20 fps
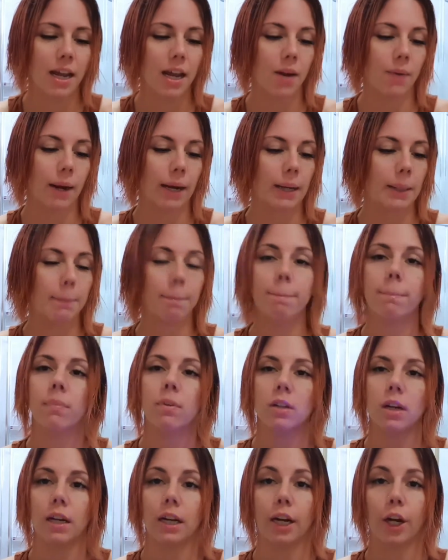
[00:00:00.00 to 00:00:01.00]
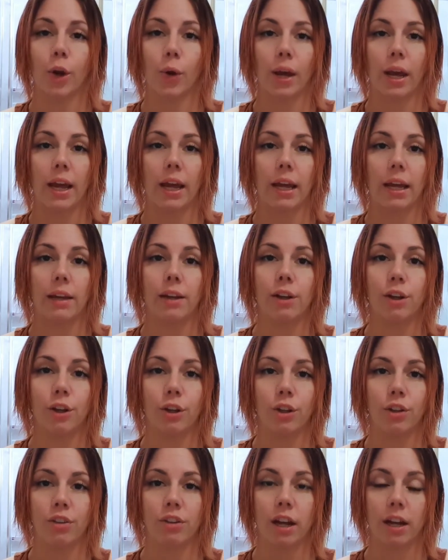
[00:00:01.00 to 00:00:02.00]
Anyway, I'm gonna go ahead,
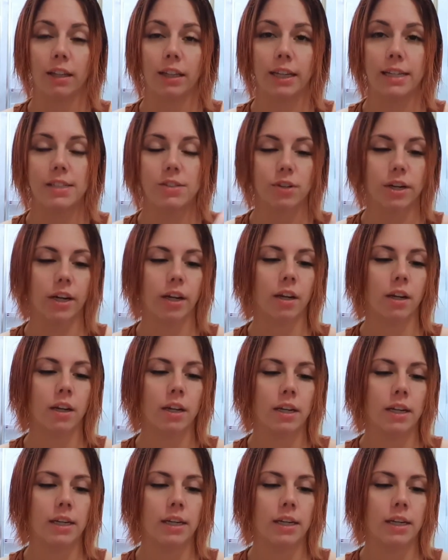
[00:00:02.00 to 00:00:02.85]
start lasering.